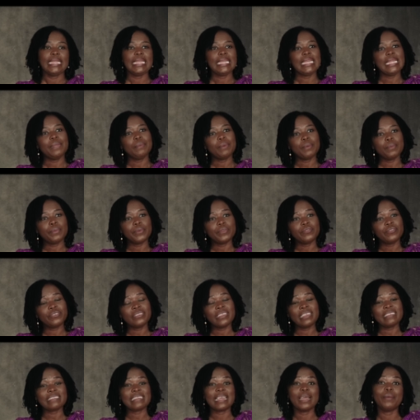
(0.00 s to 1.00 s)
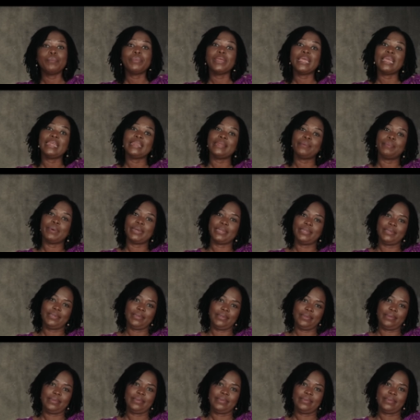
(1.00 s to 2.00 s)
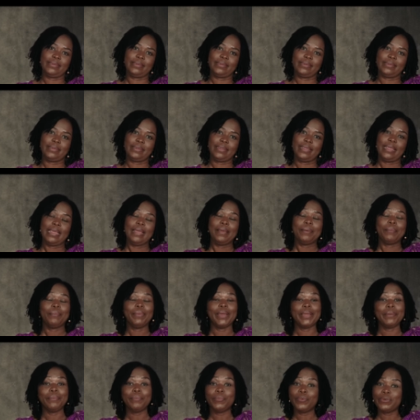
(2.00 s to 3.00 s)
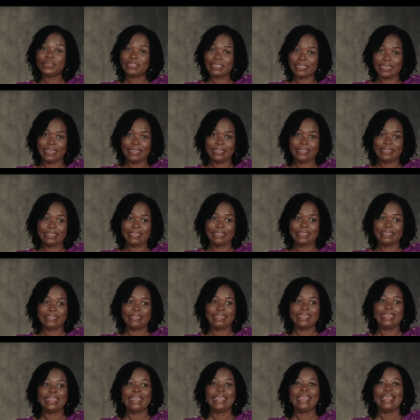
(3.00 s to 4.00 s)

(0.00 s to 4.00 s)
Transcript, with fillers: The perpetrators can be anybody. But in most cases,